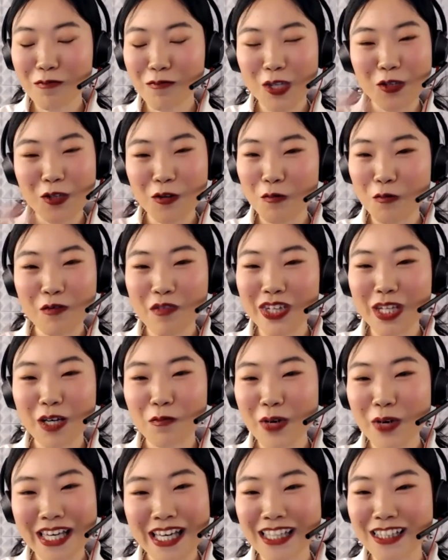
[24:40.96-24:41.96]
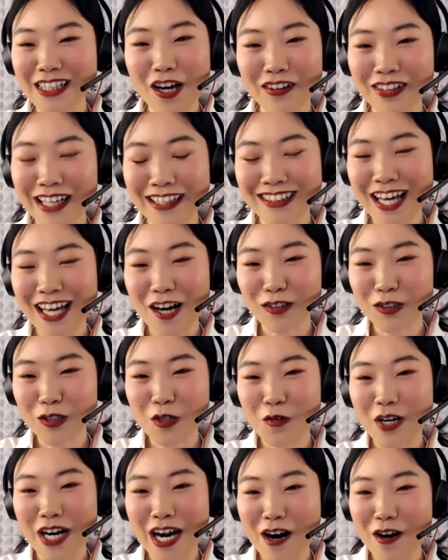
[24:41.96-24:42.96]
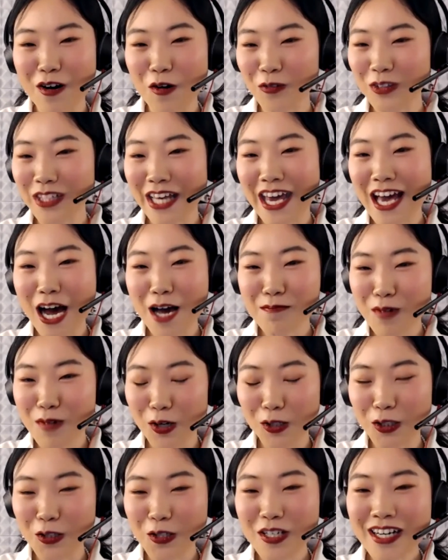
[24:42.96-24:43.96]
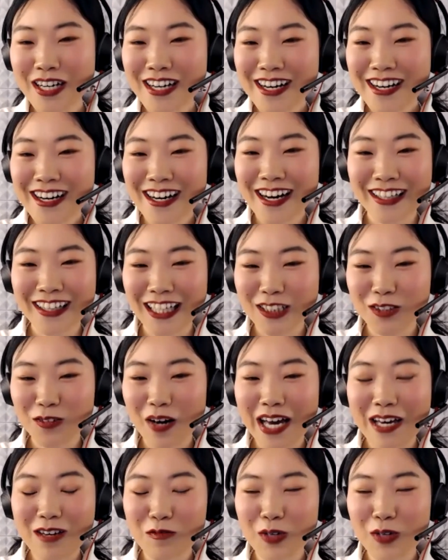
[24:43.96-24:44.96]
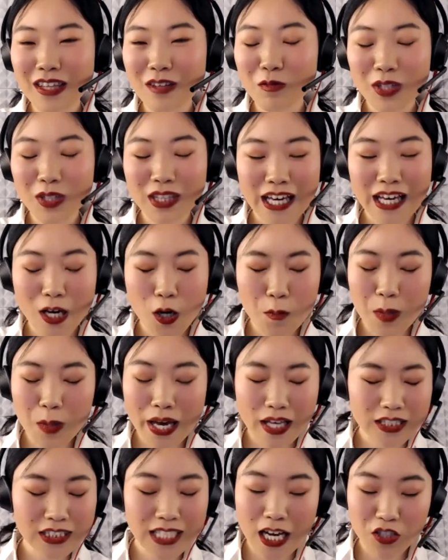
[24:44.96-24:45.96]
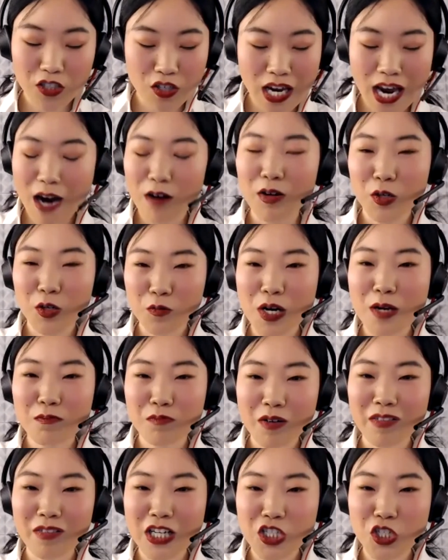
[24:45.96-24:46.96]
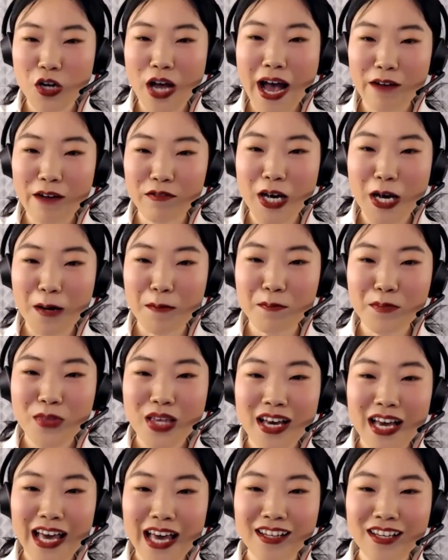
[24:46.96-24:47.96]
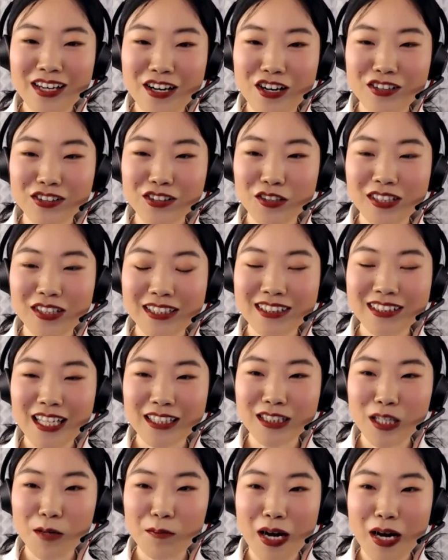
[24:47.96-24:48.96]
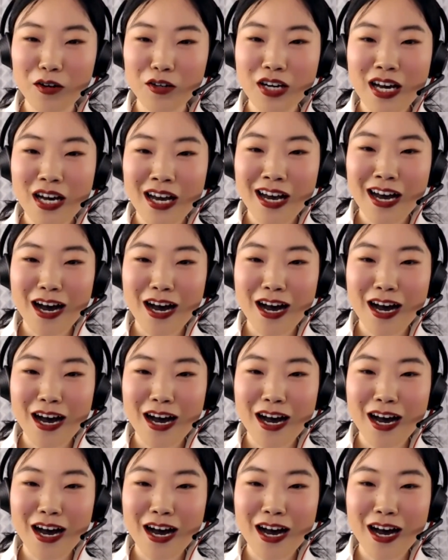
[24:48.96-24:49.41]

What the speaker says: we know within a week, he taught us how to create our own AI model. That's why we think it's actually our great privilege to have him in here to discuss about